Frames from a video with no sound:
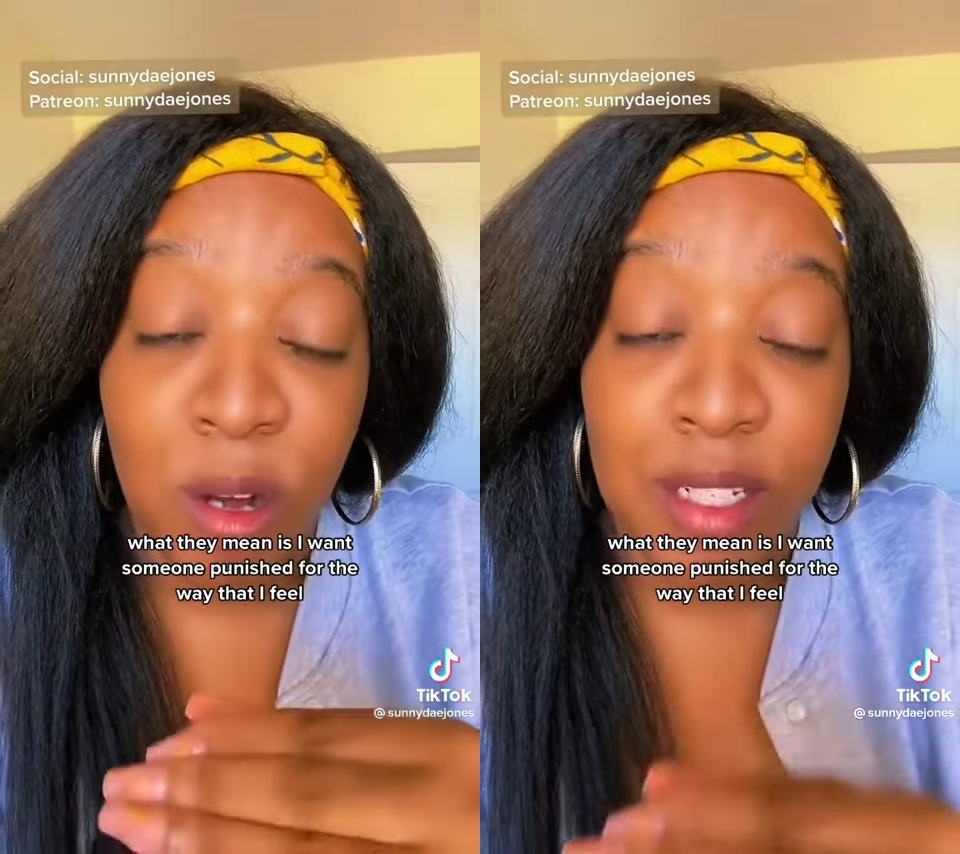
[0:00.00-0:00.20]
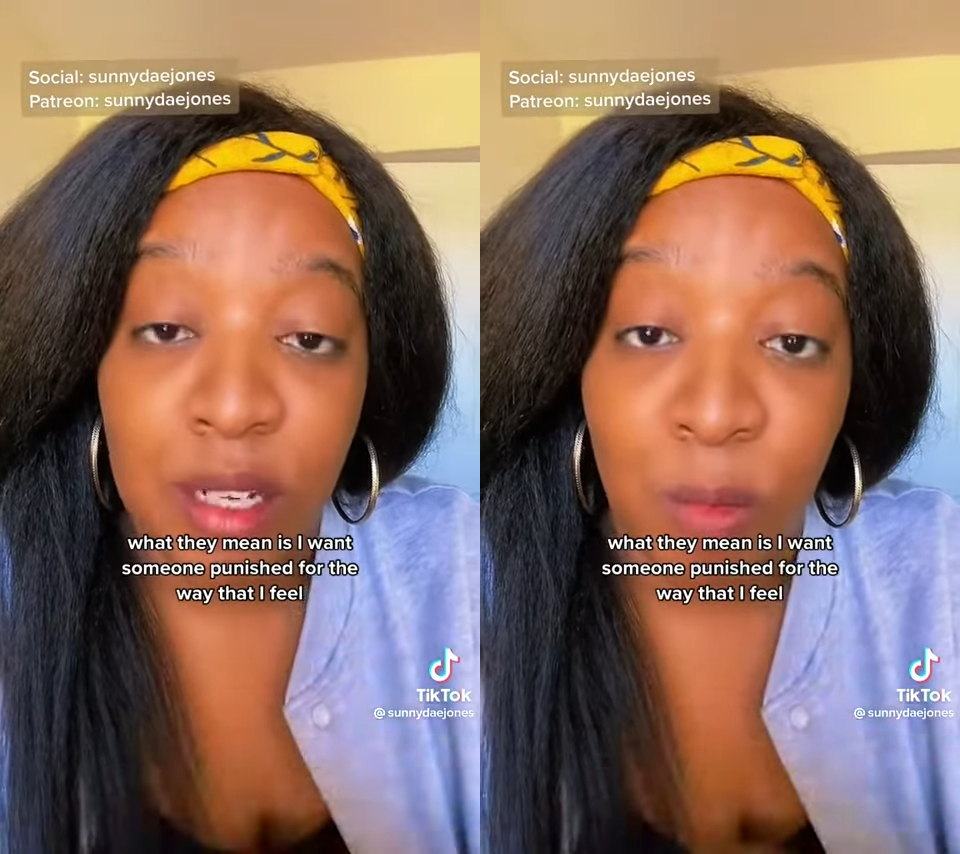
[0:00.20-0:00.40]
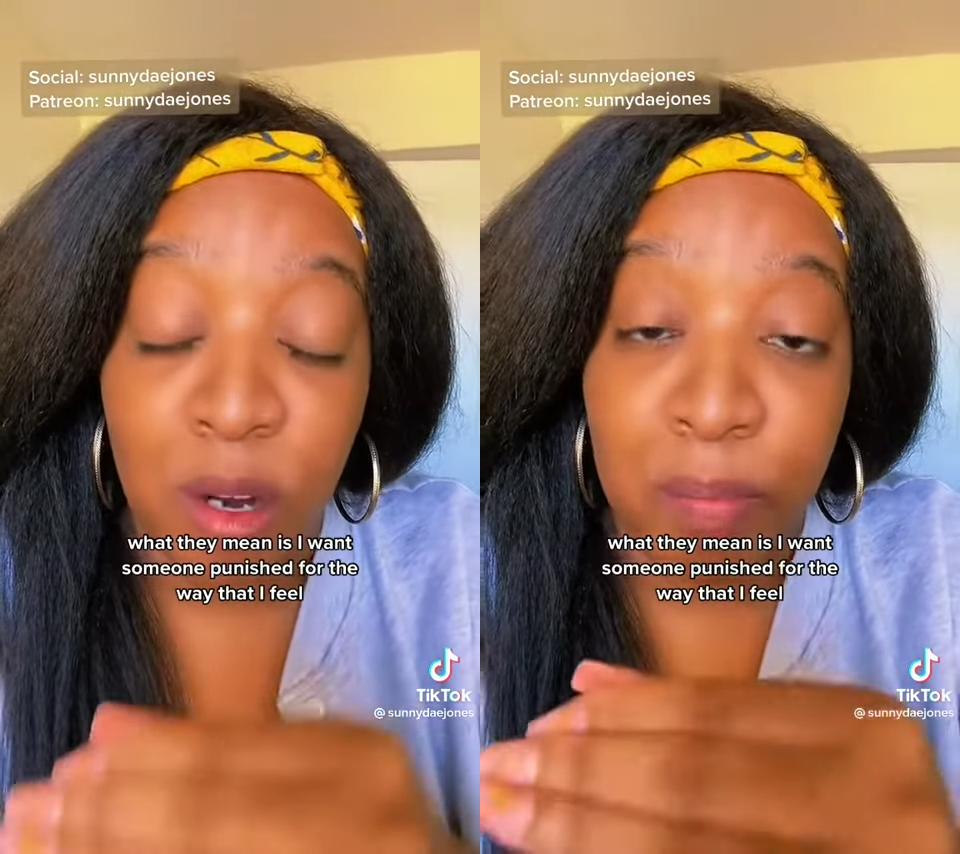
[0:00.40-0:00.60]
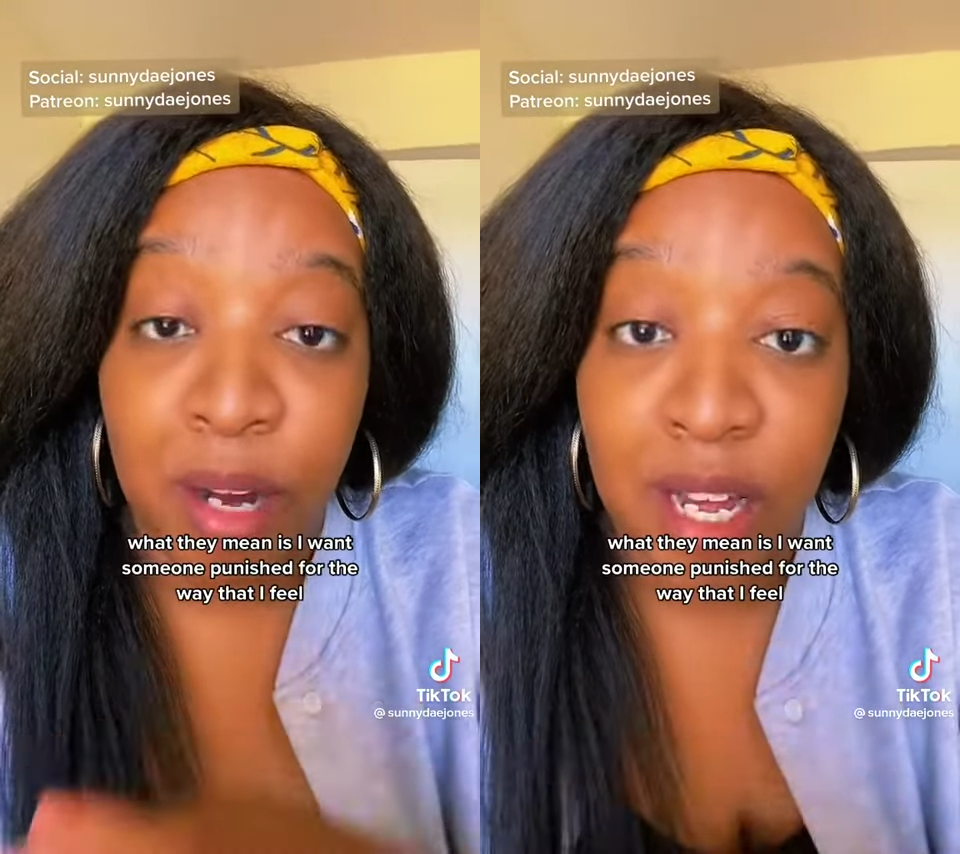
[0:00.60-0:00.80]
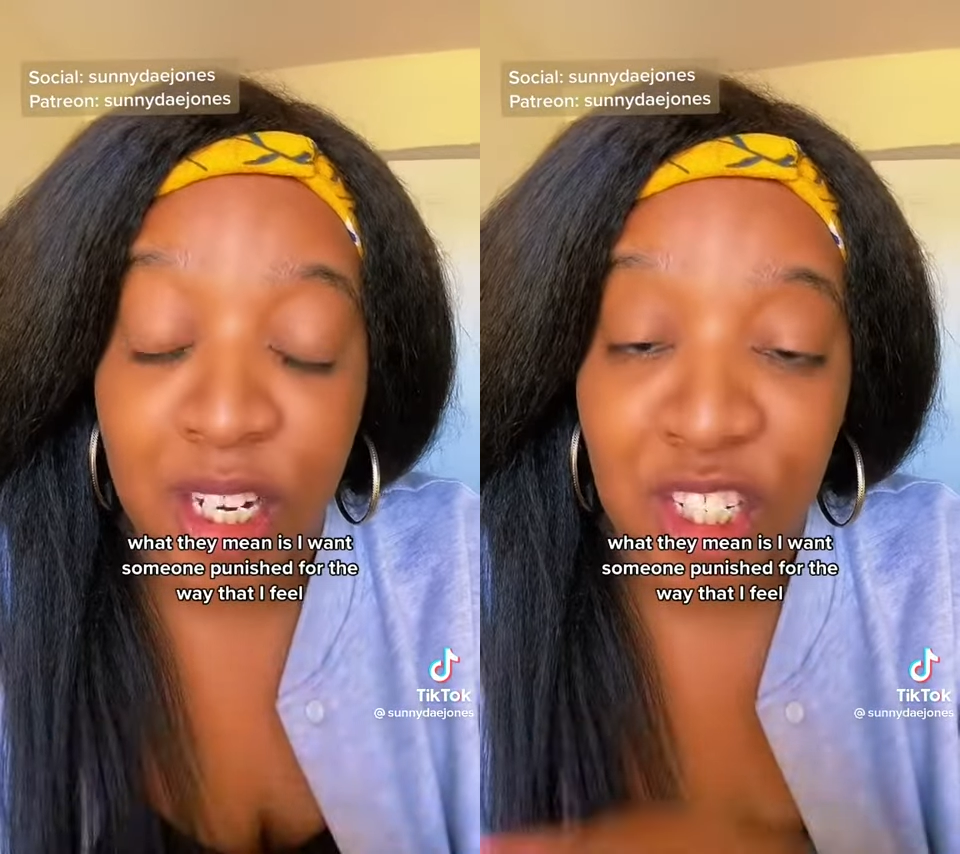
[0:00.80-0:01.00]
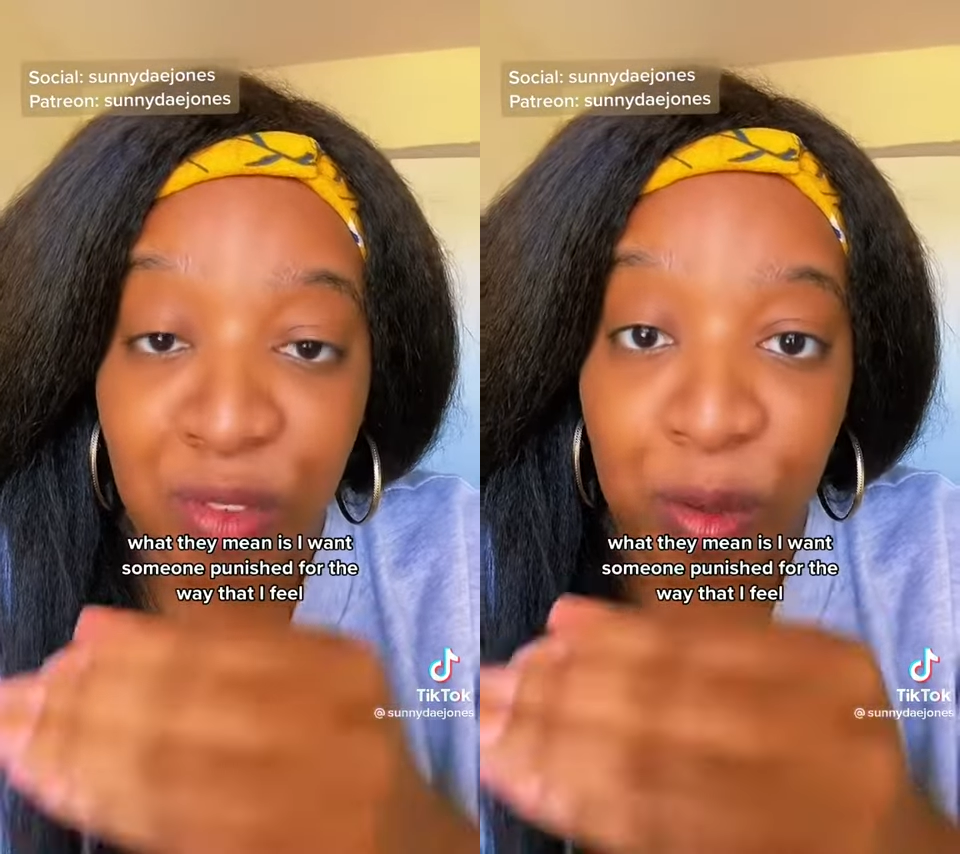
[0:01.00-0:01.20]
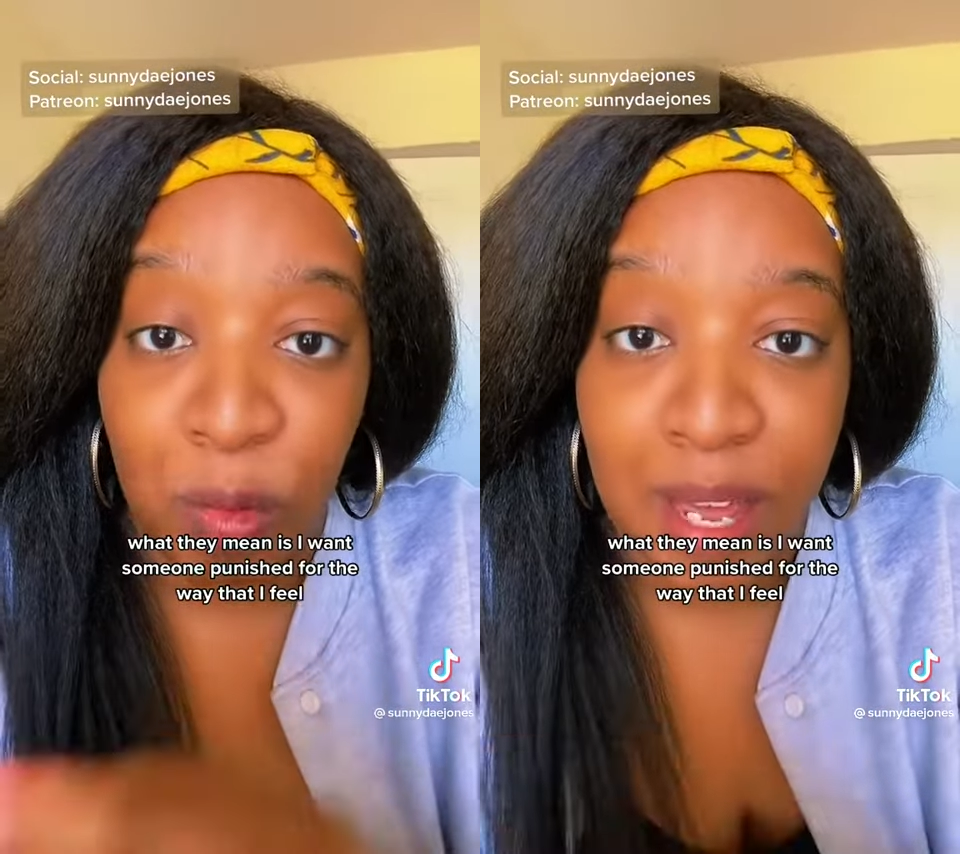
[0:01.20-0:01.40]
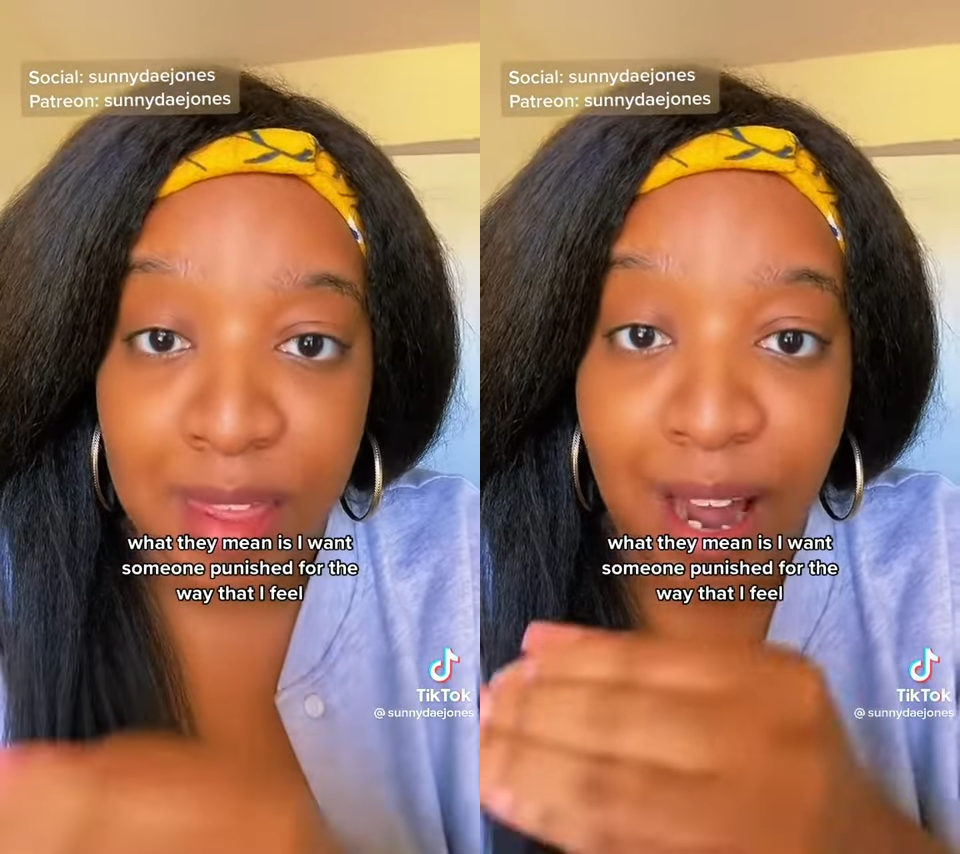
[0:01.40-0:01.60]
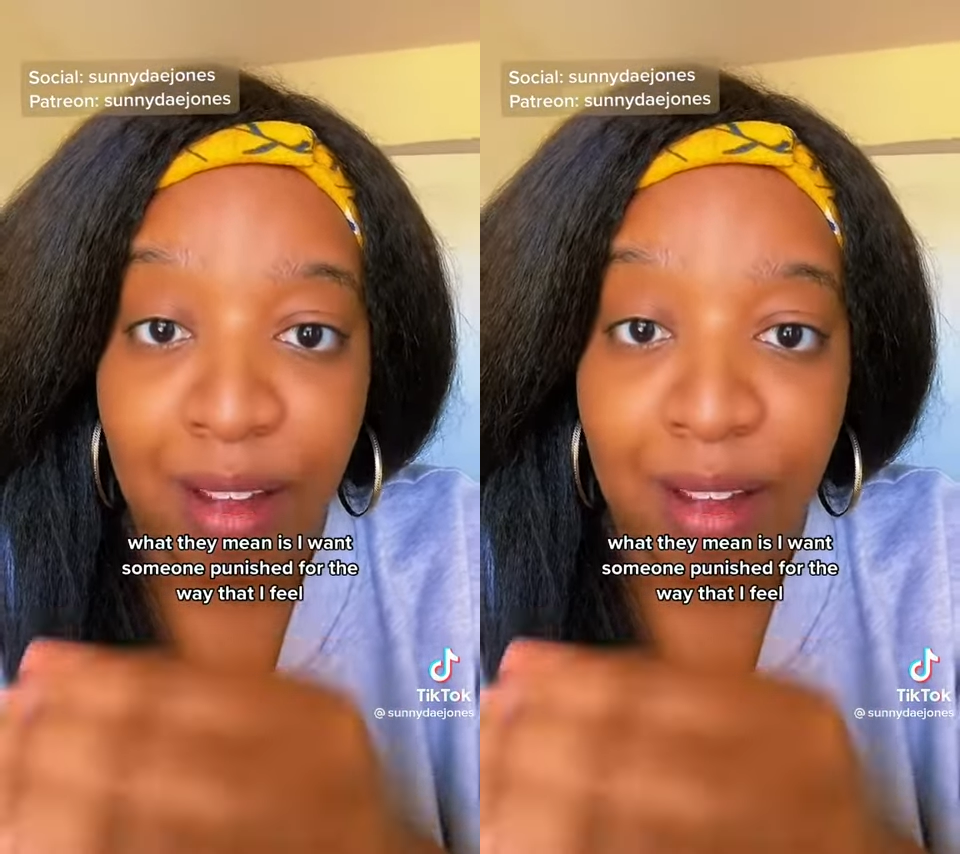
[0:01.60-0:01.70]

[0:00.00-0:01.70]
someone punished for the way that I